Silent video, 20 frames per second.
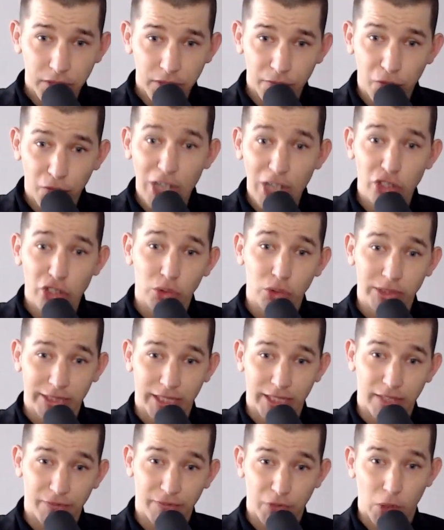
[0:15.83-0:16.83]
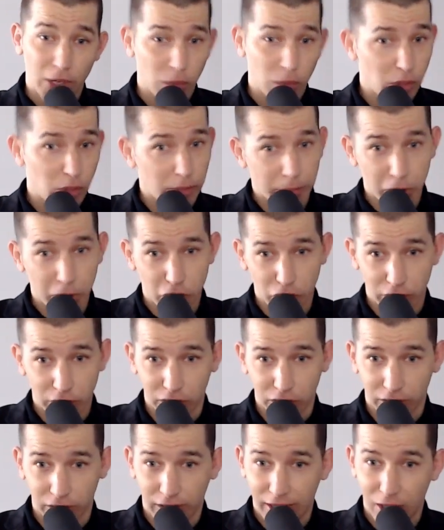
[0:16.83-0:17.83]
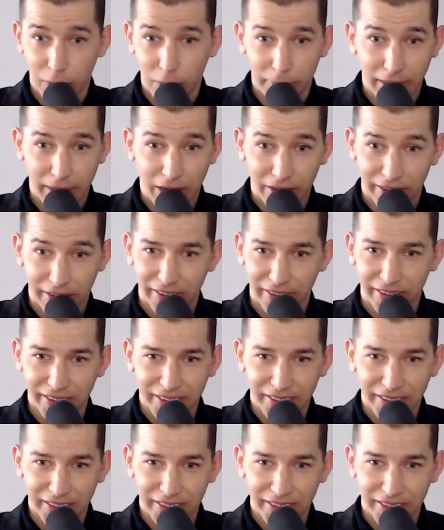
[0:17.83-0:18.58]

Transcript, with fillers: Fractional CFO. I don't want to butcher it, so help me out here.